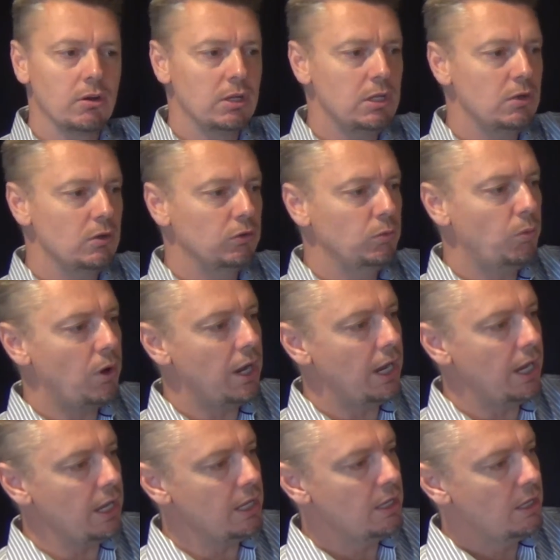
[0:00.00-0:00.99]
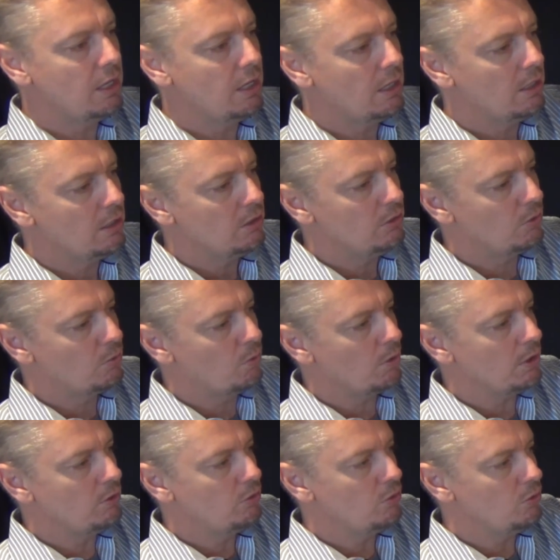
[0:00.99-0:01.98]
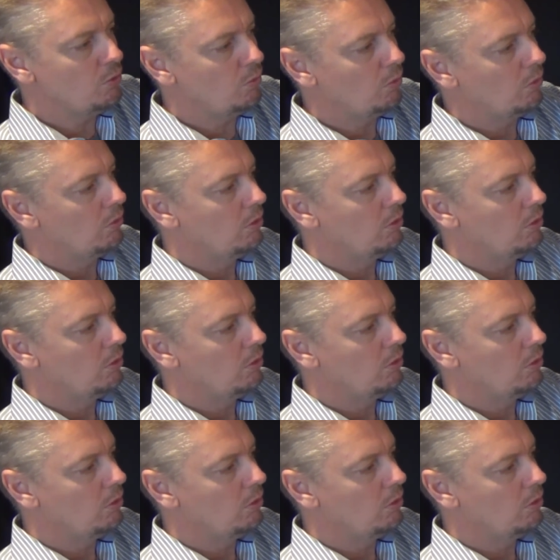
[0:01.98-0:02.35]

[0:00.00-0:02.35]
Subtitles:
Here's why. You're going to